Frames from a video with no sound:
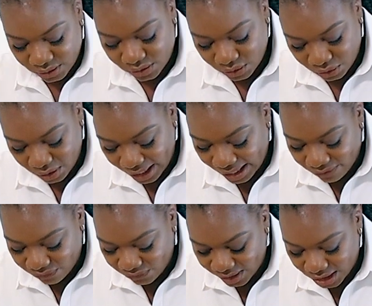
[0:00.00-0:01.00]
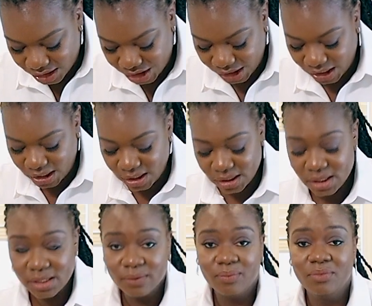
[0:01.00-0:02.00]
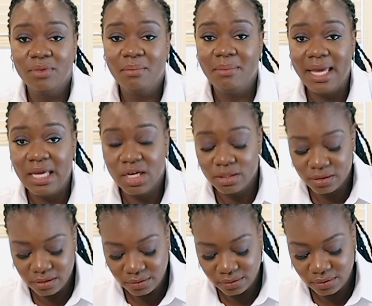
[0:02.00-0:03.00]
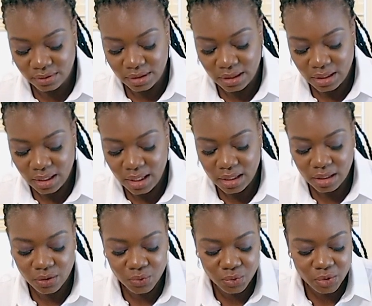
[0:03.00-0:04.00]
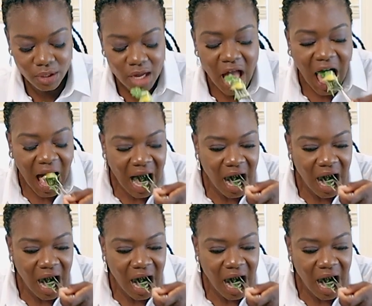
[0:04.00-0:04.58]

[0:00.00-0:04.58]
So you have feta cheese, mango, and arugula.